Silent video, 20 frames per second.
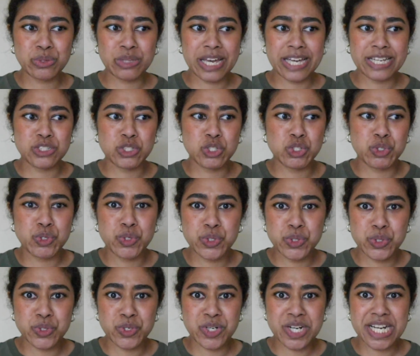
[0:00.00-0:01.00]
like
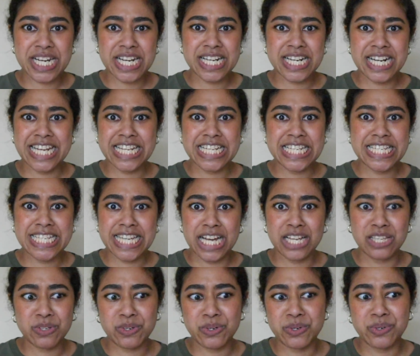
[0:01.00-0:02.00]
true green and
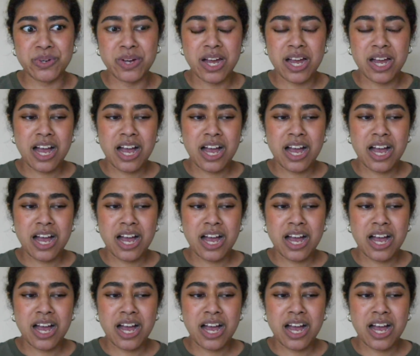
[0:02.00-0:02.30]
yellow.